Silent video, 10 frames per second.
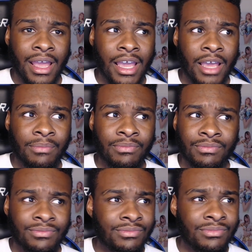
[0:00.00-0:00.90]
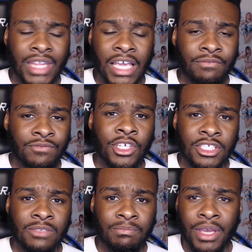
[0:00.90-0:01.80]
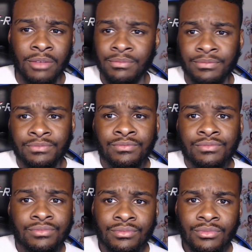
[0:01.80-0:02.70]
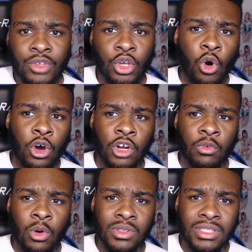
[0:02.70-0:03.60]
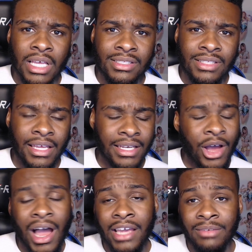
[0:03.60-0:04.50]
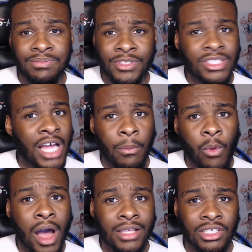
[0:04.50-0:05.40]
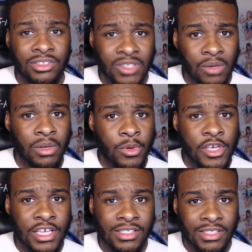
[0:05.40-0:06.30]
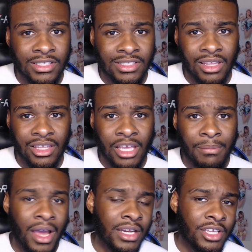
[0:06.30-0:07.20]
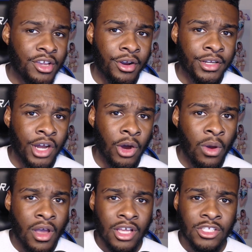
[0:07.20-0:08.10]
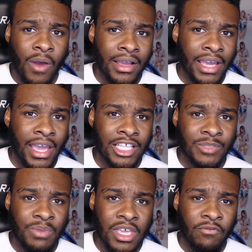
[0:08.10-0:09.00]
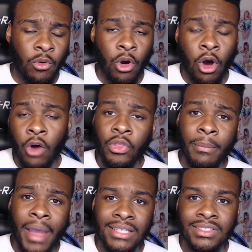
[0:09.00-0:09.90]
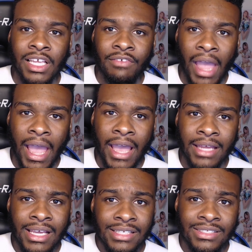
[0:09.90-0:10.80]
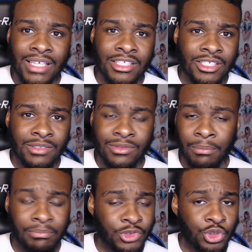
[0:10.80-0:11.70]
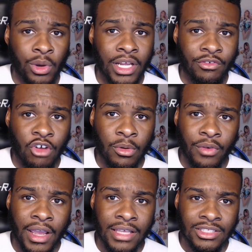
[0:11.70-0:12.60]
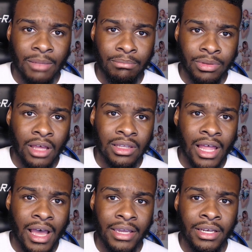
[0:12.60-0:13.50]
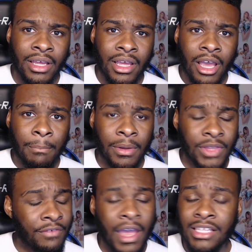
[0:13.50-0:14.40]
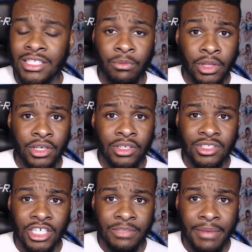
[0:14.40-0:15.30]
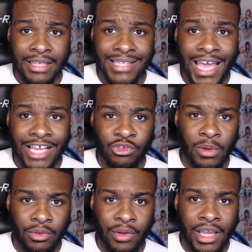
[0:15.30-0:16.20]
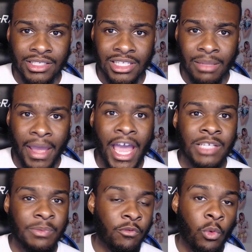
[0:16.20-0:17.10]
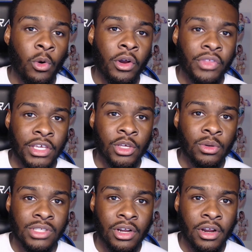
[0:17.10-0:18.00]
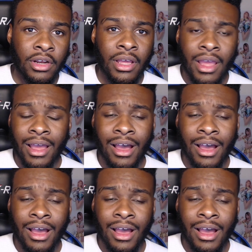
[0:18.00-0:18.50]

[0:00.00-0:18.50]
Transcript: And they've just been on a roll since then. Now, I stopped watching WWE consistently about a year ago, so I can't speak for all the matches they've had since the joining Roman Reigns and the Bloodline, but they've had some really good six-man tags Roman Reigns in the past before the heel turn.